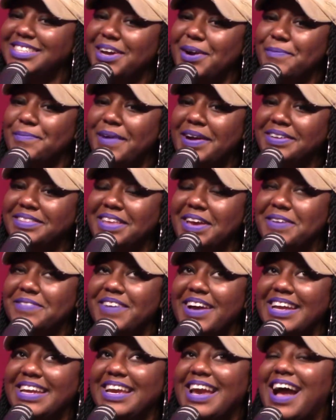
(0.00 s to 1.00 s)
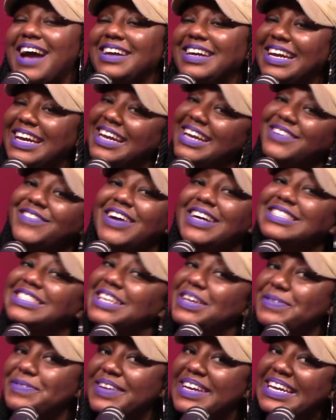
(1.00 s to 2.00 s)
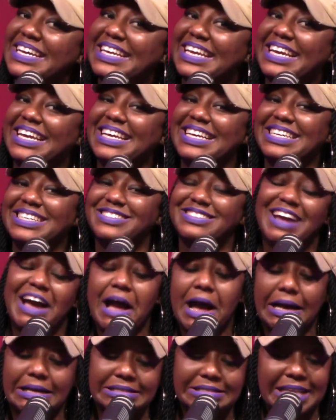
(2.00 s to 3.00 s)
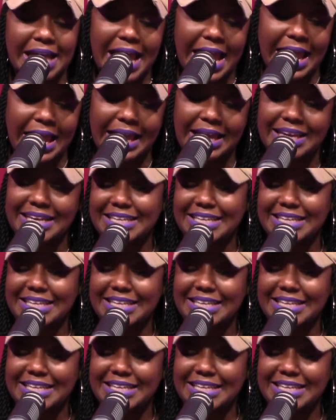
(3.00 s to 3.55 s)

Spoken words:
her birthday money, y'all could give her some money. You know what I'm saying?